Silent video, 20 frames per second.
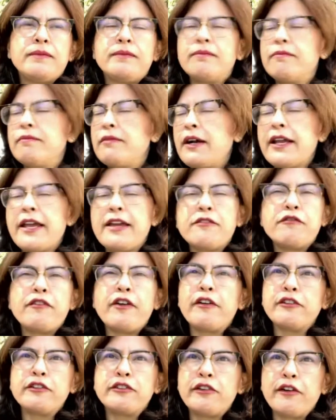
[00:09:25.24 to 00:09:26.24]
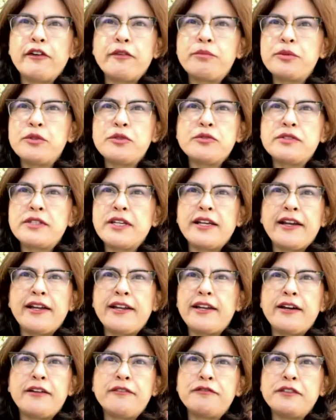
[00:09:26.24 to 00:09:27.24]
Again, very therapeutic. I
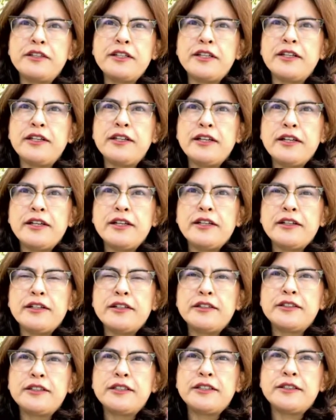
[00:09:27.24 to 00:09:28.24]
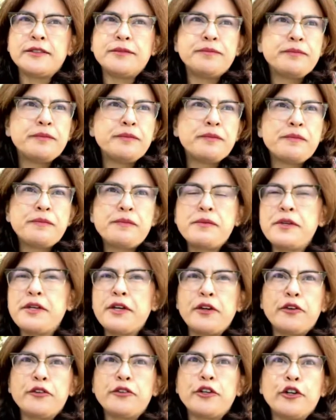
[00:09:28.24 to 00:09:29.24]
love the
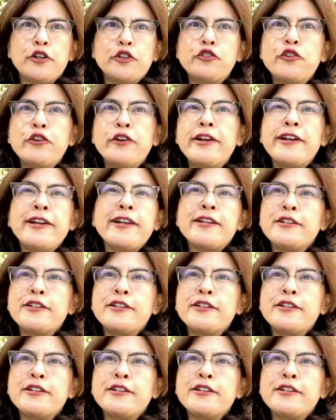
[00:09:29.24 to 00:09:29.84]
adrenaline